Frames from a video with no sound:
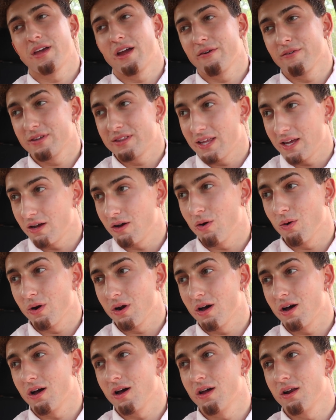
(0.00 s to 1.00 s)
everything
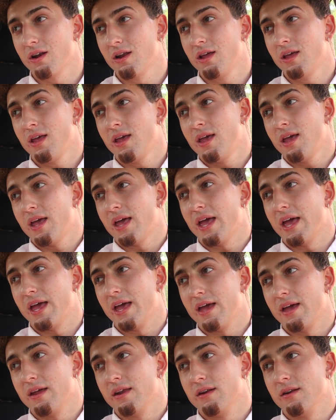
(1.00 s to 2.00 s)
going on
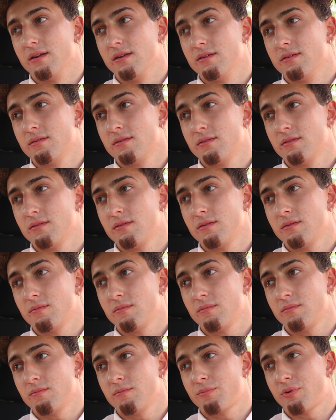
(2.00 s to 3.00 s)

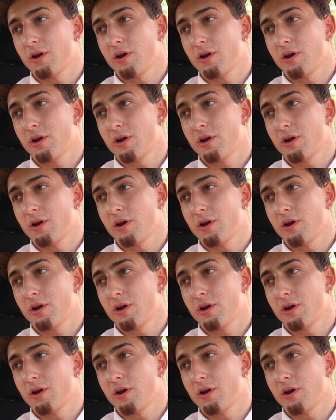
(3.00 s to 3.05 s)
and